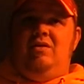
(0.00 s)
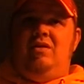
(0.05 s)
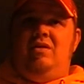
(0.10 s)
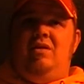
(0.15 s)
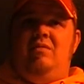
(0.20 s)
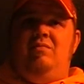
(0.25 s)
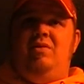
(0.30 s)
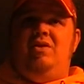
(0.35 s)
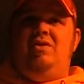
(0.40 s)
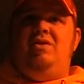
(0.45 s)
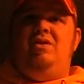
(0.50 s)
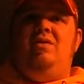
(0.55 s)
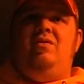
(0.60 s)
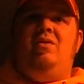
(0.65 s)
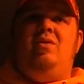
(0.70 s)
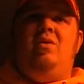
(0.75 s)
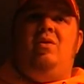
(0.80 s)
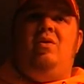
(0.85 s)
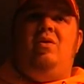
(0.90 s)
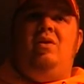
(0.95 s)
Combustion of
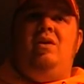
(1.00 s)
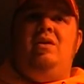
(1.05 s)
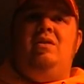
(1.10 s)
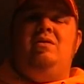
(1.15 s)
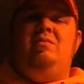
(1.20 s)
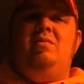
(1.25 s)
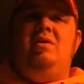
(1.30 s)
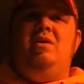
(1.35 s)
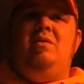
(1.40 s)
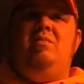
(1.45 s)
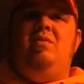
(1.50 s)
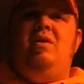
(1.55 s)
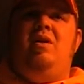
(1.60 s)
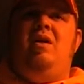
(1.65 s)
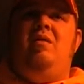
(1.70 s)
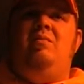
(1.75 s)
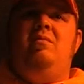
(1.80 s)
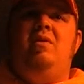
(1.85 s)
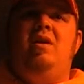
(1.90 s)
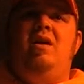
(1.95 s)
coal has been a
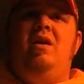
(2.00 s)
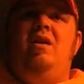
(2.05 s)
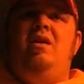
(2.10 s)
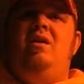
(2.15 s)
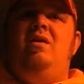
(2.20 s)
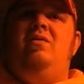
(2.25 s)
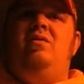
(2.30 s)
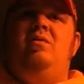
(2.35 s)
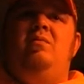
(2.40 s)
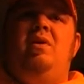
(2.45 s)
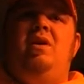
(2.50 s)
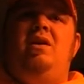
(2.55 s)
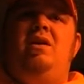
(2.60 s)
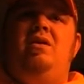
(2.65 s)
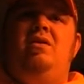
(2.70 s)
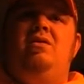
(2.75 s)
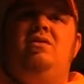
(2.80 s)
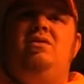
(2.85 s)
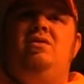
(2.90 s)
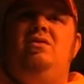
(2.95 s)
problem for many
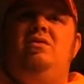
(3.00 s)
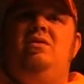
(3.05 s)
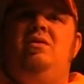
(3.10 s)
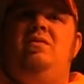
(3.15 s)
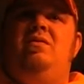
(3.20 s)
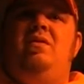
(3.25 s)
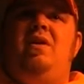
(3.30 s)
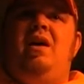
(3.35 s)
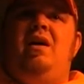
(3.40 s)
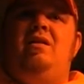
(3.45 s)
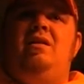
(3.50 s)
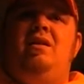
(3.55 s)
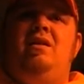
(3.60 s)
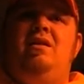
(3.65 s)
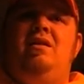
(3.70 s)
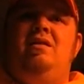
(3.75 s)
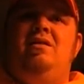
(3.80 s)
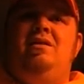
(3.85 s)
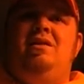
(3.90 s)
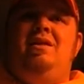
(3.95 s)
years due to the fact that
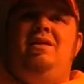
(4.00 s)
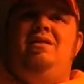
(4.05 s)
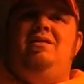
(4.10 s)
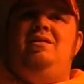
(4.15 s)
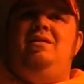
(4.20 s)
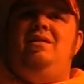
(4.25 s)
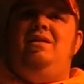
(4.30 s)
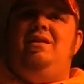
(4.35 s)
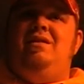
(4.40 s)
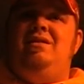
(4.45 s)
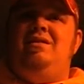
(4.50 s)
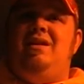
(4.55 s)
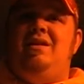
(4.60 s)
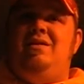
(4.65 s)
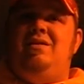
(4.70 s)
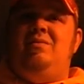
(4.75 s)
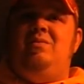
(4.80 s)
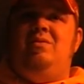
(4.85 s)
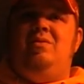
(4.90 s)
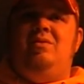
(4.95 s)
it is easily
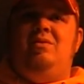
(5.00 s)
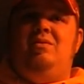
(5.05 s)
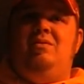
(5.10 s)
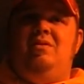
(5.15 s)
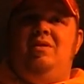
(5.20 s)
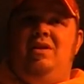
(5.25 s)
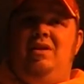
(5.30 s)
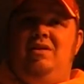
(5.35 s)
accessible.